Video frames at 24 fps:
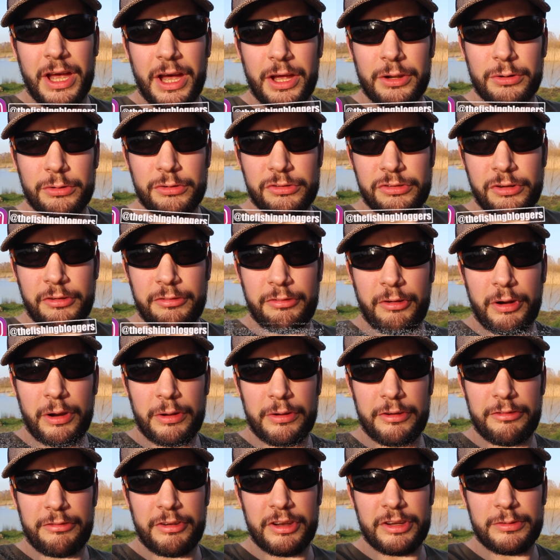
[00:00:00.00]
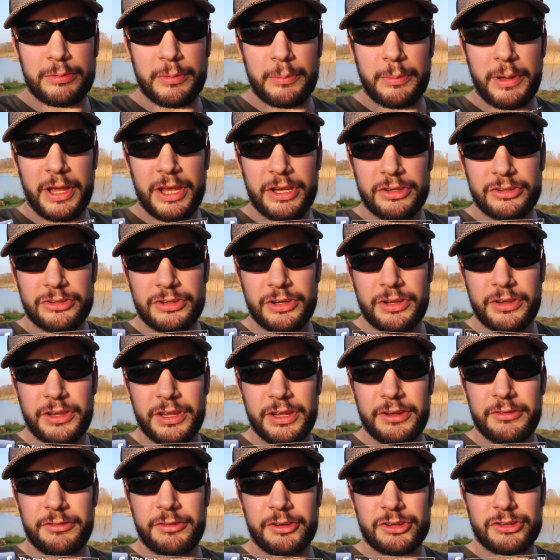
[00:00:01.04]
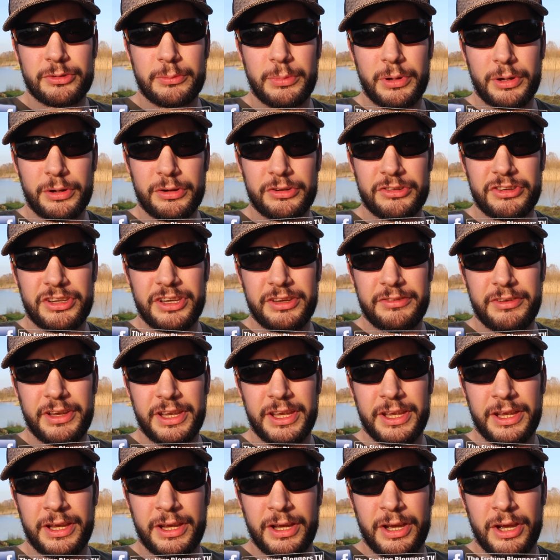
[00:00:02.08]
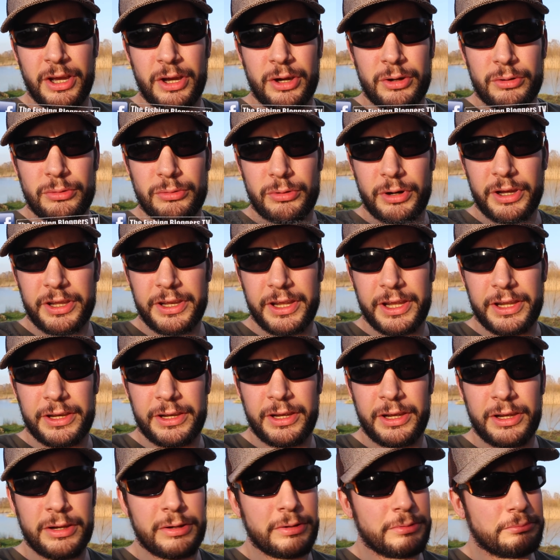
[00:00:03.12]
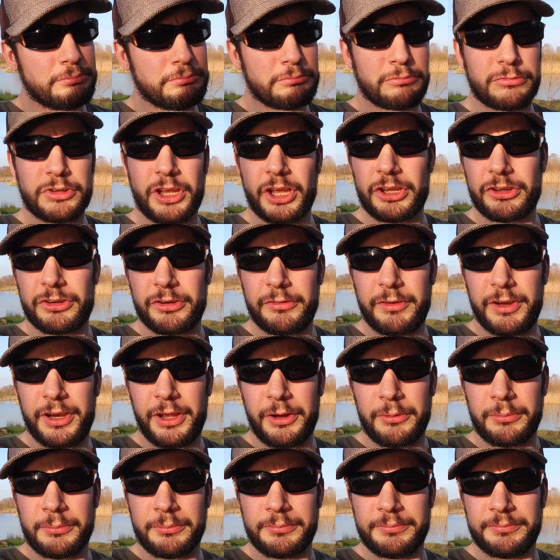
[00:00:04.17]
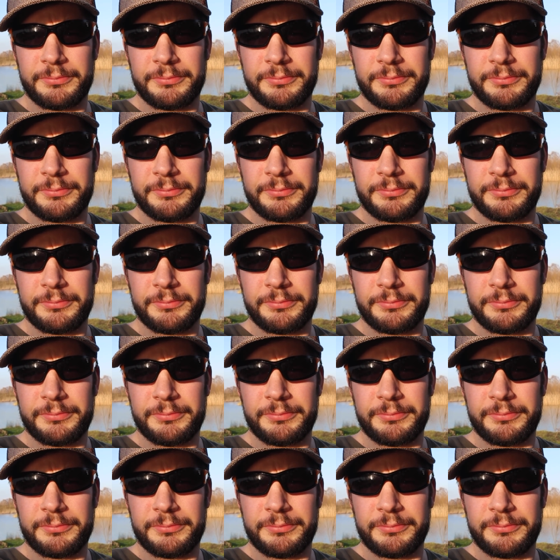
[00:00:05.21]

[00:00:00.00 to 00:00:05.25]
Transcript: and also follow the Facebook page, the Fishing Bloggers TV. Right then, let's get into the video.